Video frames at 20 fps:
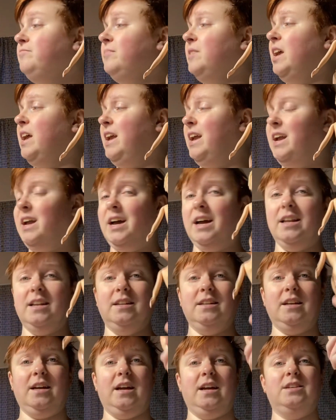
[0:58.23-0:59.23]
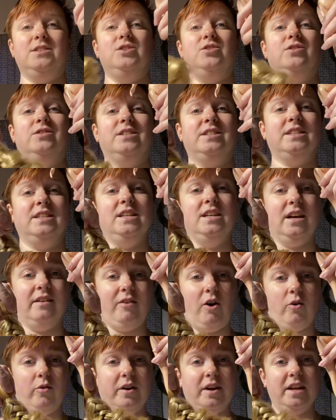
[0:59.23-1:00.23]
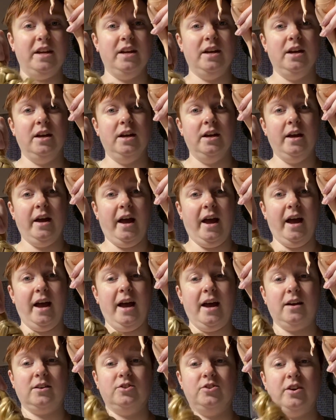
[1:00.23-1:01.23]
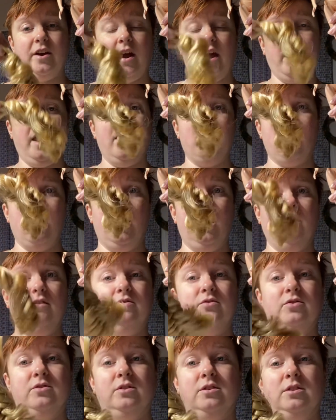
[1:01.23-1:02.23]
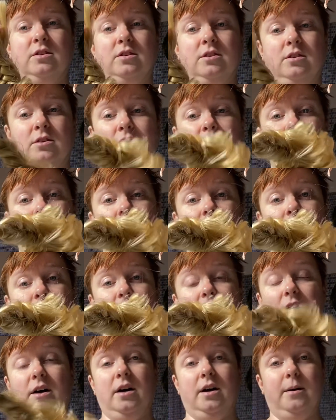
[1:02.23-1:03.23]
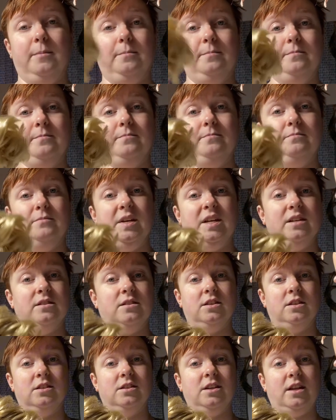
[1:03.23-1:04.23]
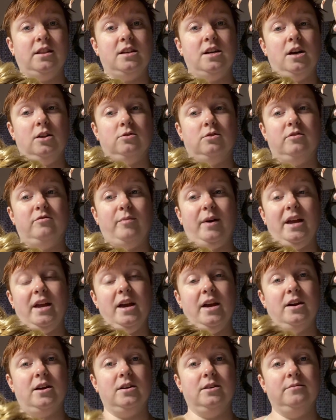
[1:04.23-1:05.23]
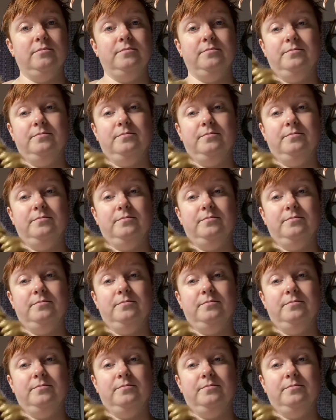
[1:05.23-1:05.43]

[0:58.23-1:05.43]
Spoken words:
And as you can see, I've already hacked her hair off because not the color of my hair.